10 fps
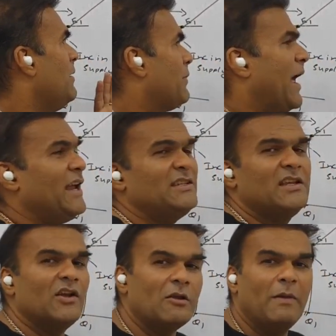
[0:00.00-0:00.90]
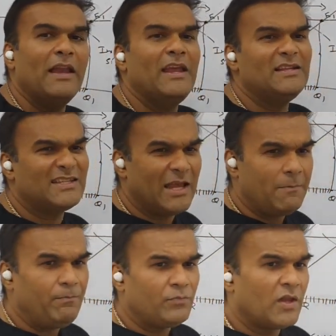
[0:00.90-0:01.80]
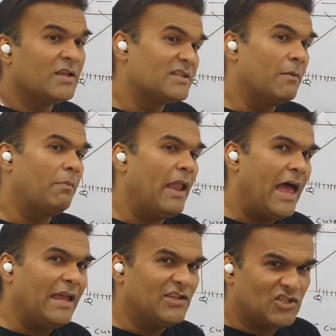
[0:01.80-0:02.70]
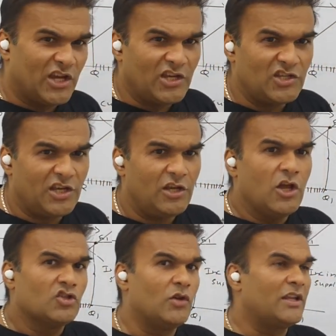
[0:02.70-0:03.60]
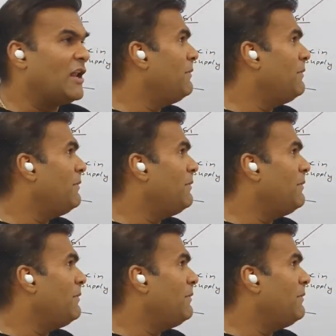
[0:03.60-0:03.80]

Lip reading: Price remaining same, supply is changing, so it can